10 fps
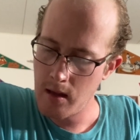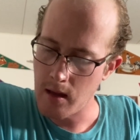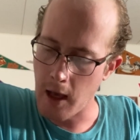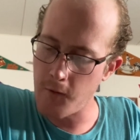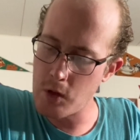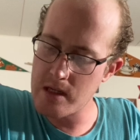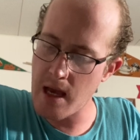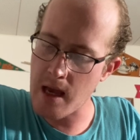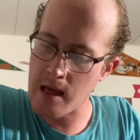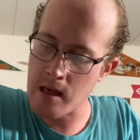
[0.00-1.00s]
Every
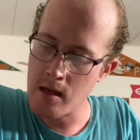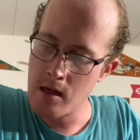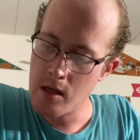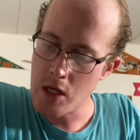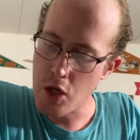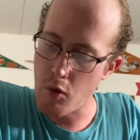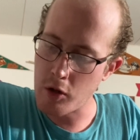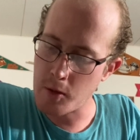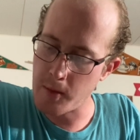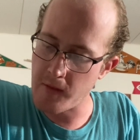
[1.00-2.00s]
day you are
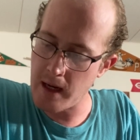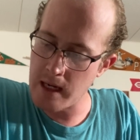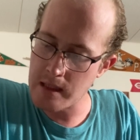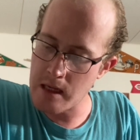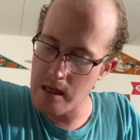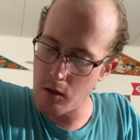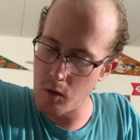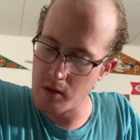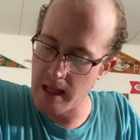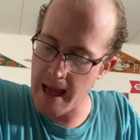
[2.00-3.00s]
to provide a
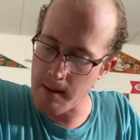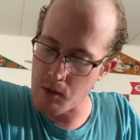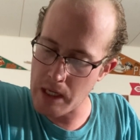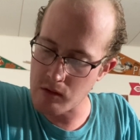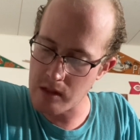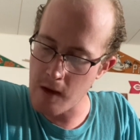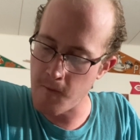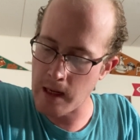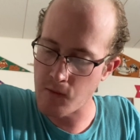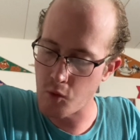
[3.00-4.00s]
year-old lamb without
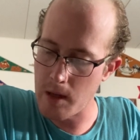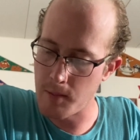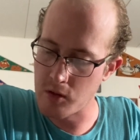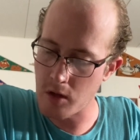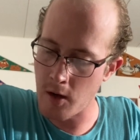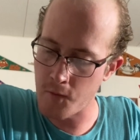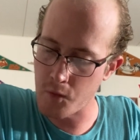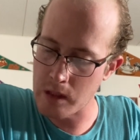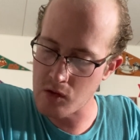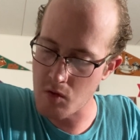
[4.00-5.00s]
defect for a burnt
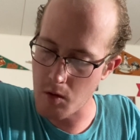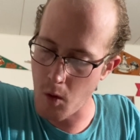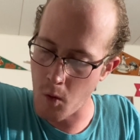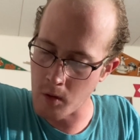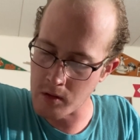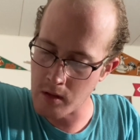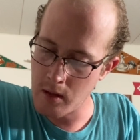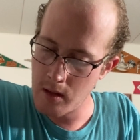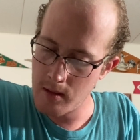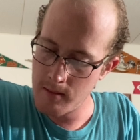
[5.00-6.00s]
offering to the Lord.
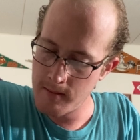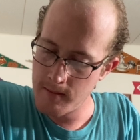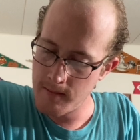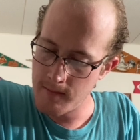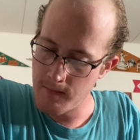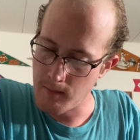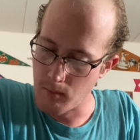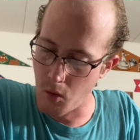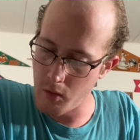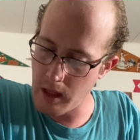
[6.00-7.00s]

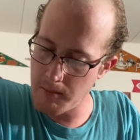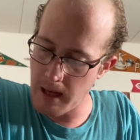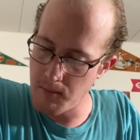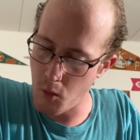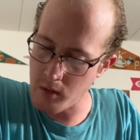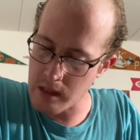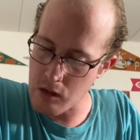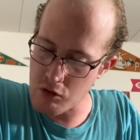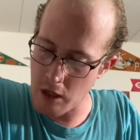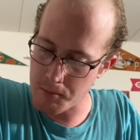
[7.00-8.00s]
Morning by morning
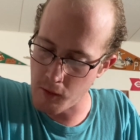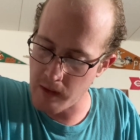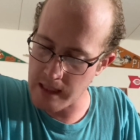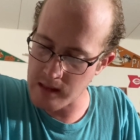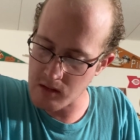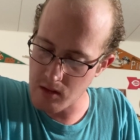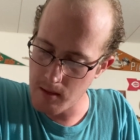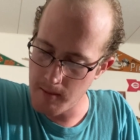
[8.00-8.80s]
you shall provide it.